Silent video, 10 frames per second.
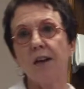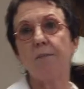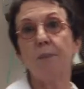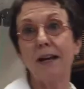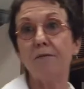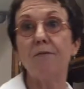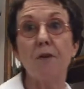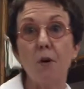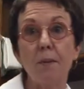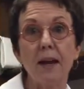if you have button
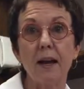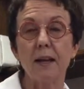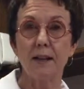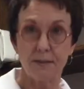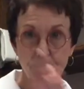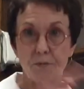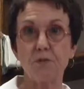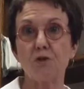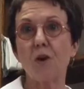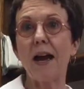phobia,
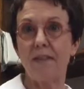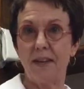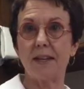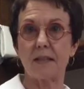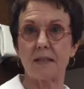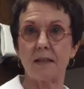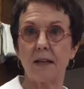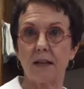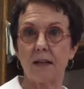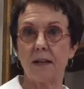try
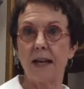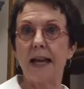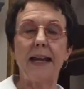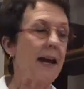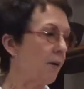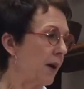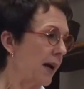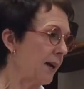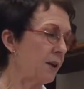this. Now,